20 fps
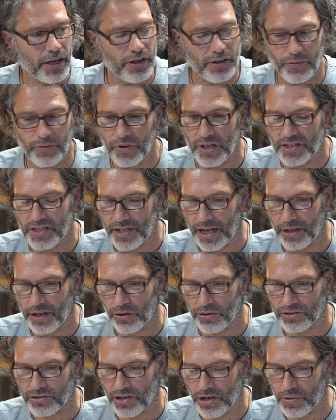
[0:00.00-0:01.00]
The V10
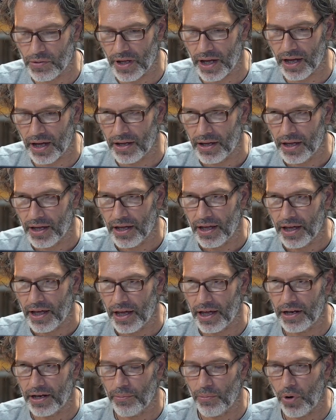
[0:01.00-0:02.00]
looks to do that
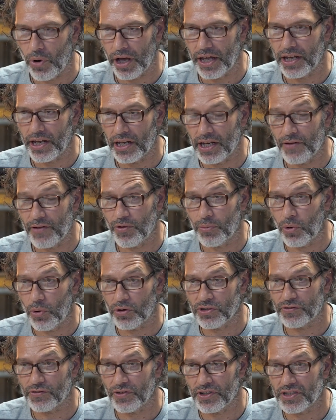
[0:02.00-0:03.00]
in an even
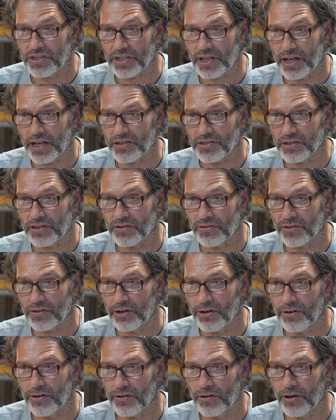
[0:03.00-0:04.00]
more sophisticated
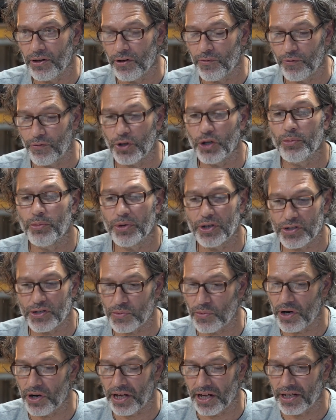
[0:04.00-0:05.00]
and
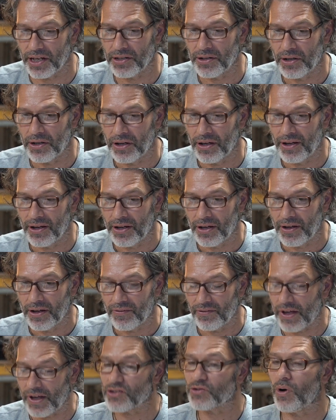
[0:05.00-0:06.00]
voluminous way.
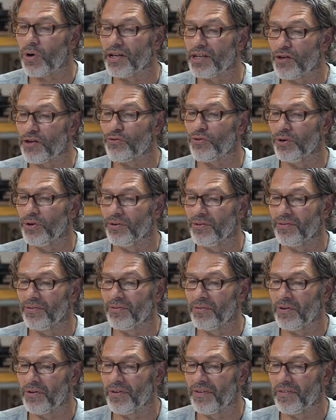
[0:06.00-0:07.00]
That's quite different.
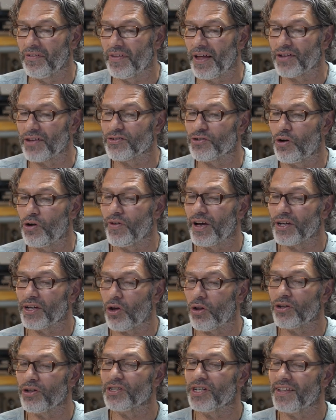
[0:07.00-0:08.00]
That's sort of
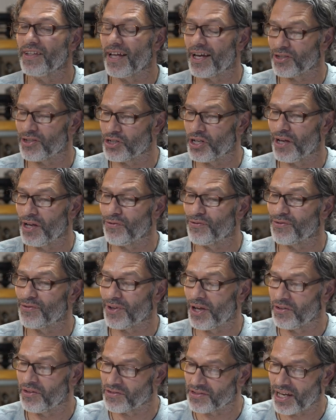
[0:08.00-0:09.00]
acknowledging that
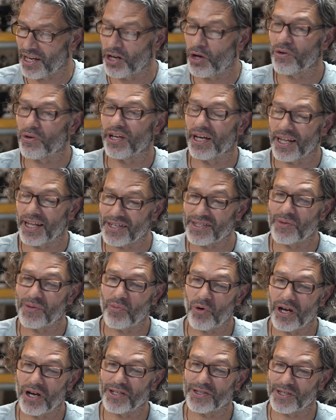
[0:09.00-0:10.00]
shift and saying, okay, let's
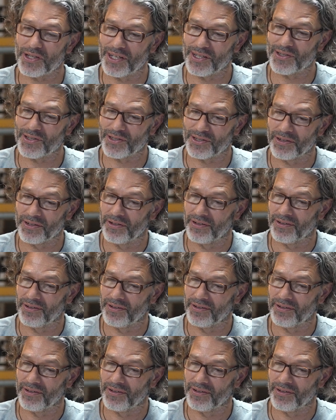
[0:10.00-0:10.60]
embrace this.